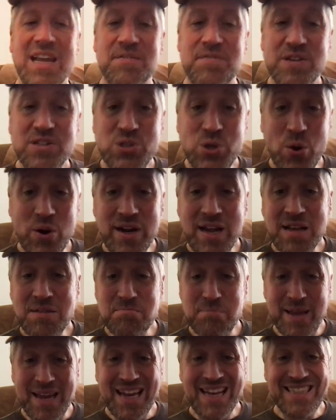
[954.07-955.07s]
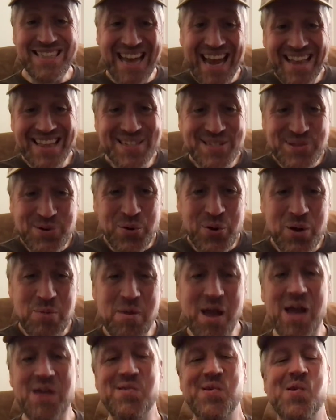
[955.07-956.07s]
you for joining me, Dan the Story
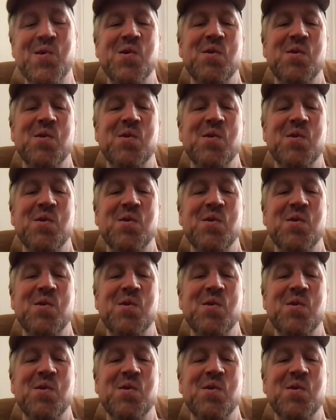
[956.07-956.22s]
Man,